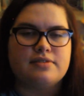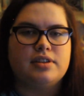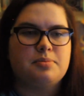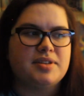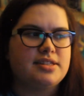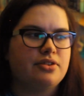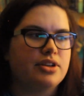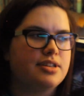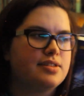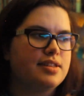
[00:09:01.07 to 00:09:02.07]
of Olympus
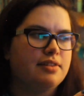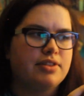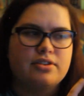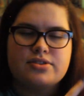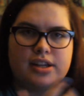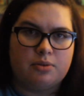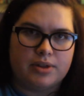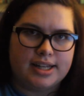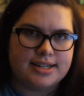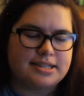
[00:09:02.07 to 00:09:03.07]
series, if there's
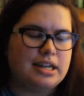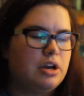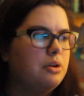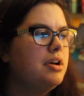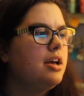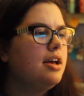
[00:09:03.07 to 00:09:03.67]
anyone that doesn't know.